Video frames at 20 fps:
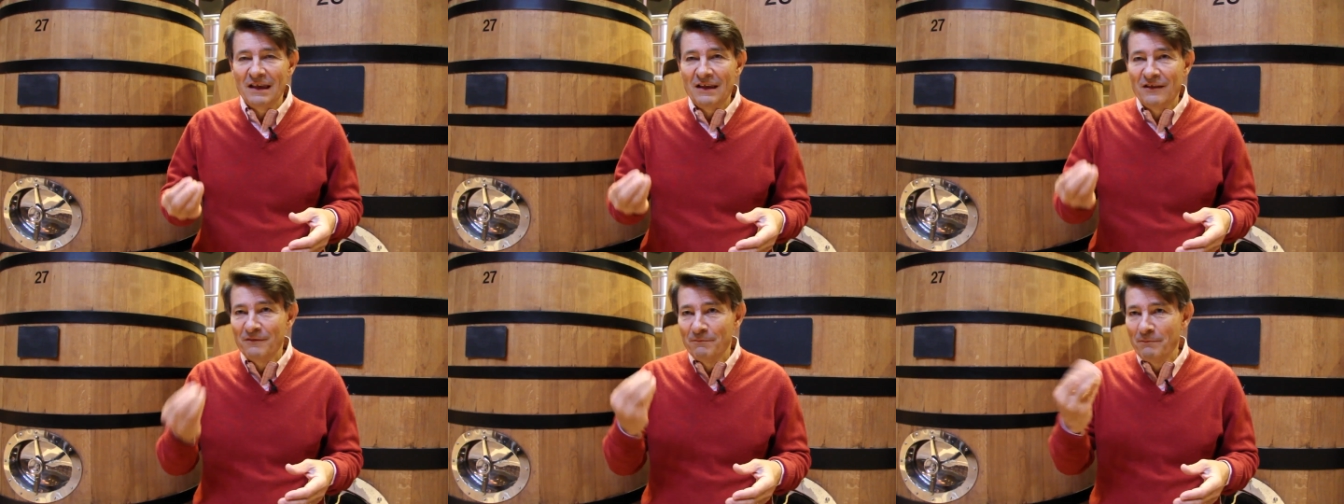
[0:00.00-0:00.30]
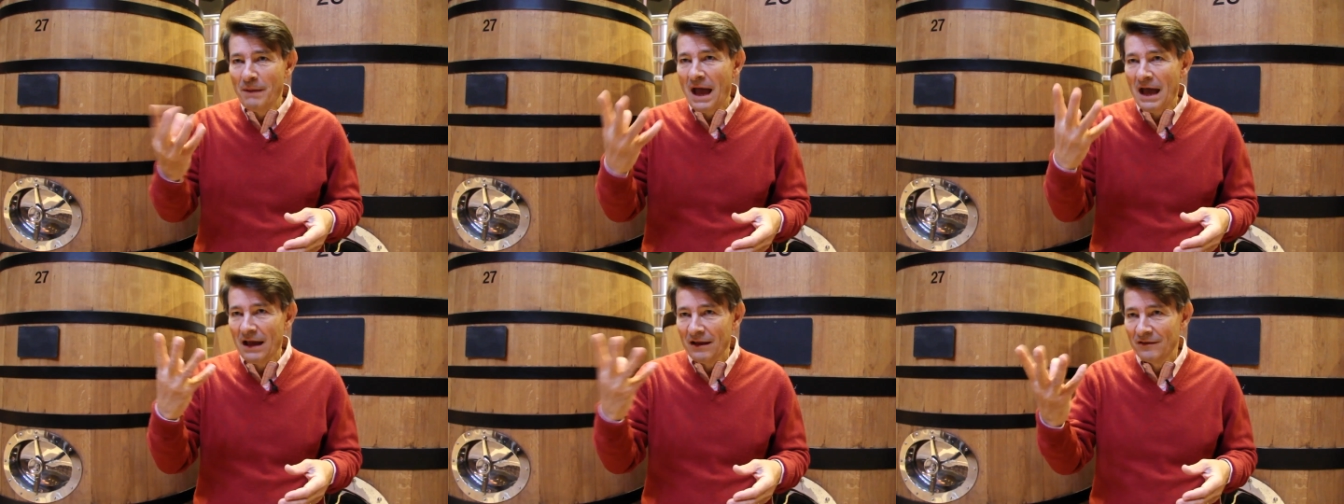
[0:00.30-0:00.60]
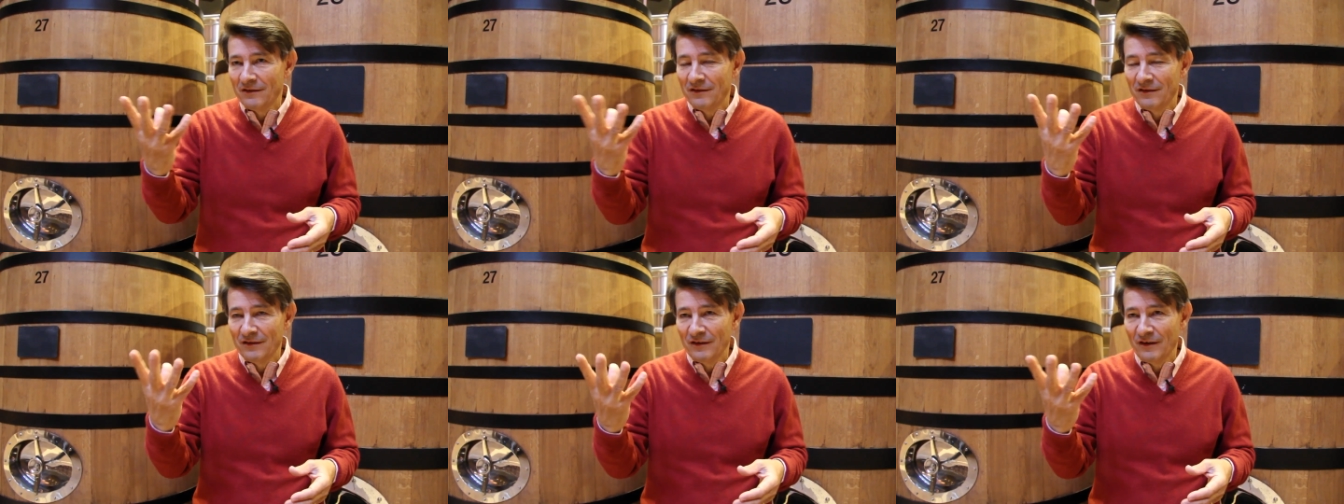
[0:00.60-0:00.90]
is
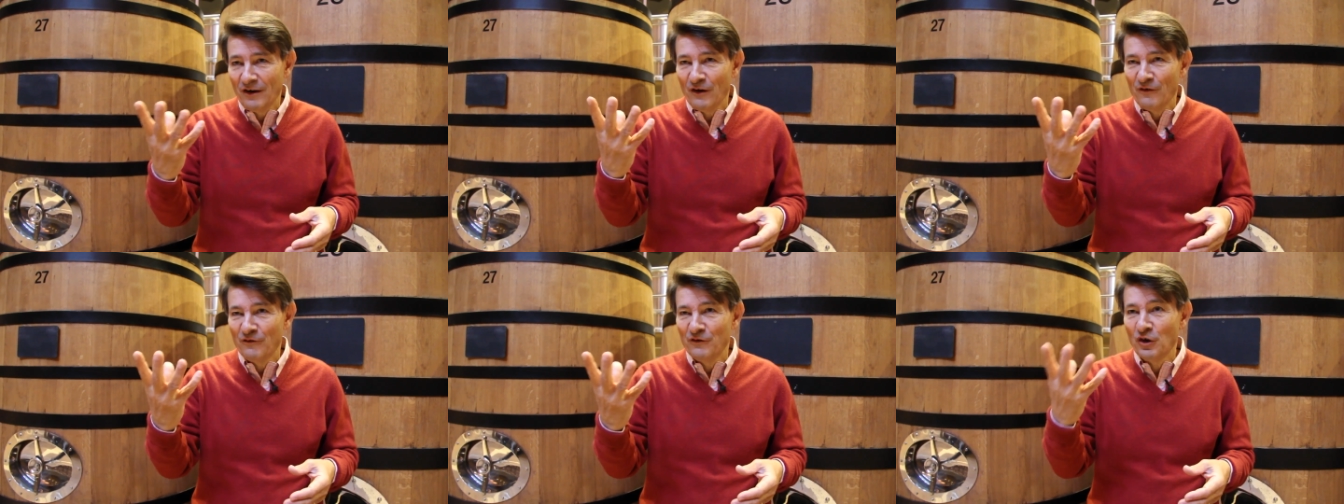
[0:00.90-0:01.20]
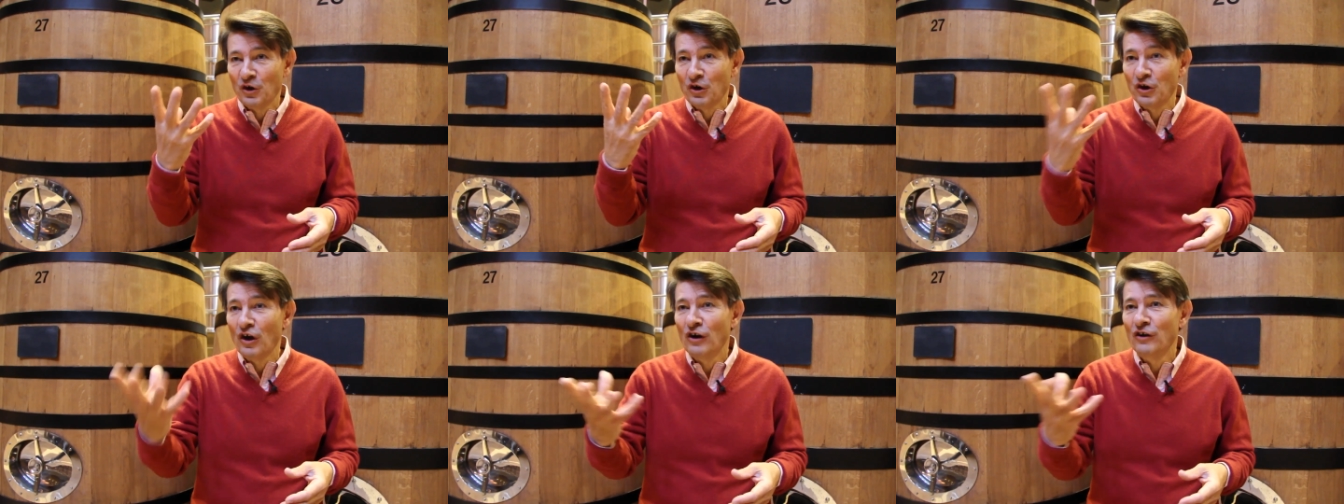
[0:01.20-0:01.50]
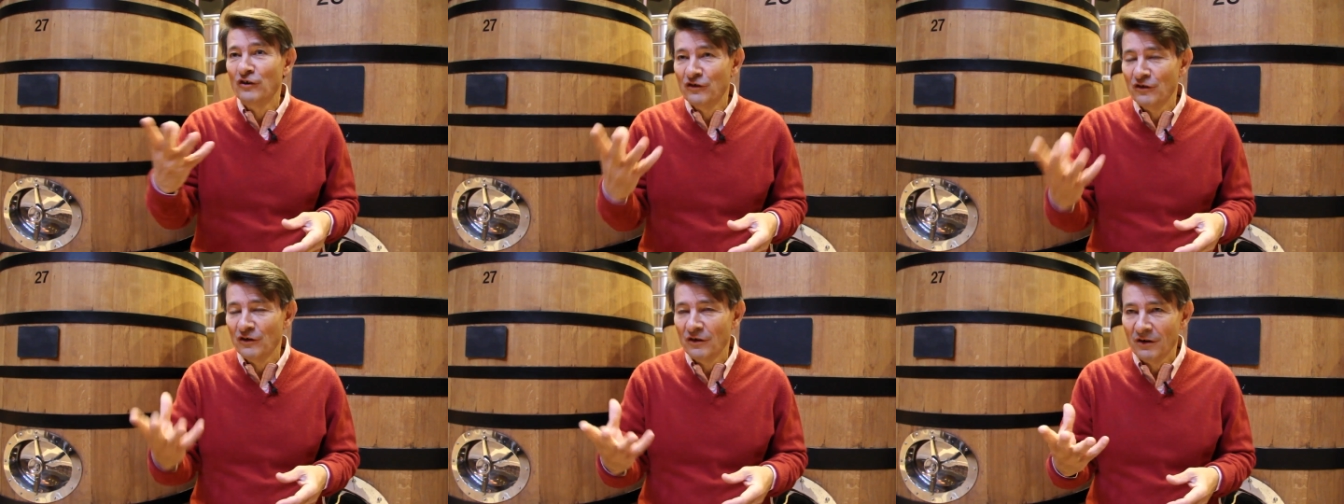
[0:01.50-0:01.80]
part of the
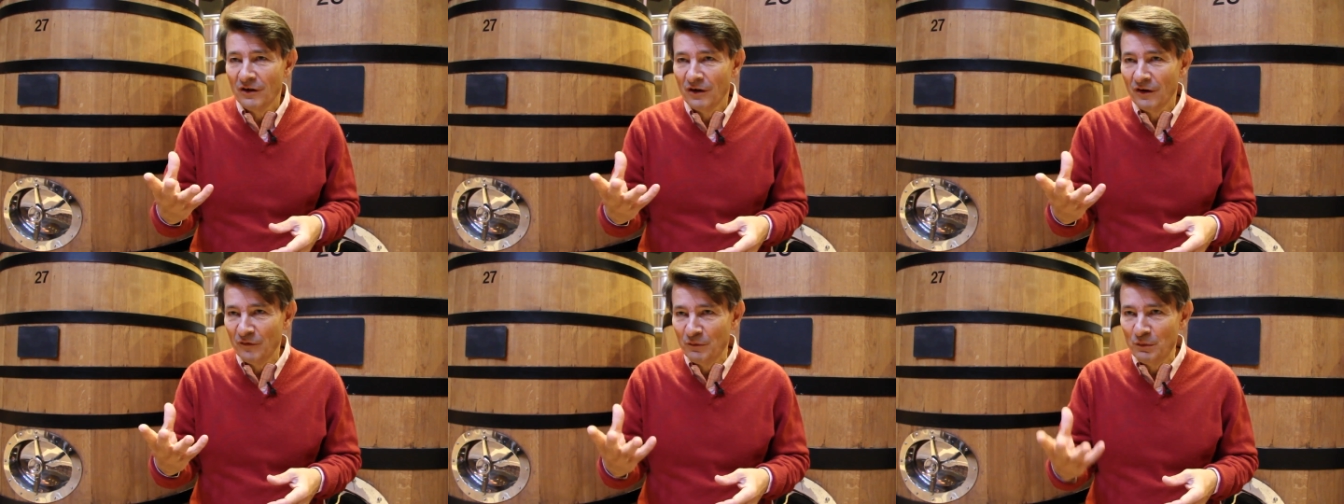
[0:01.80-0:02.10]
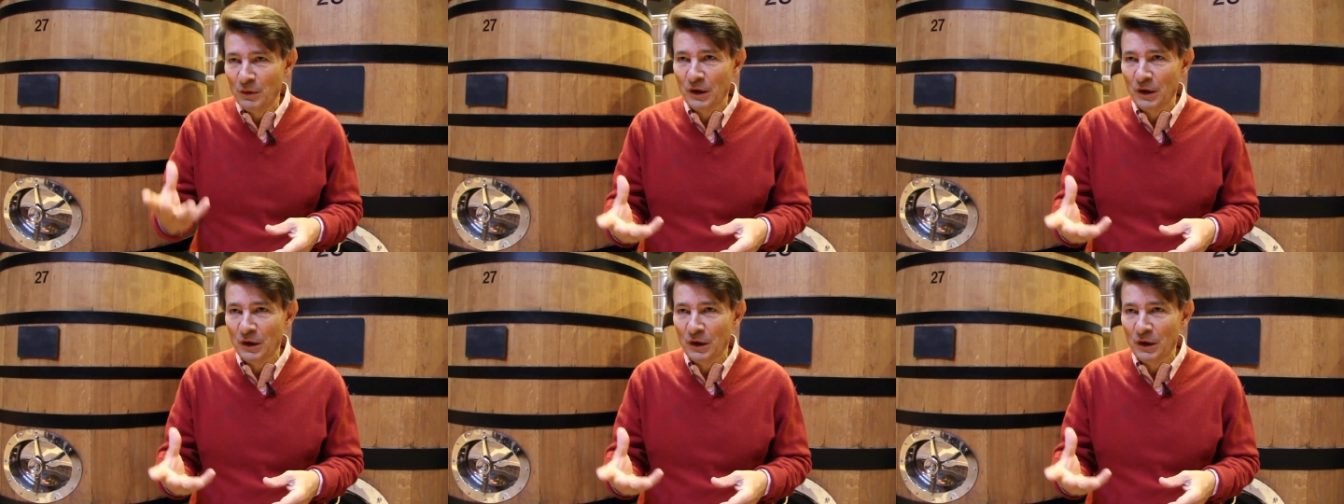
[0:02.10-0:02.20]
culture of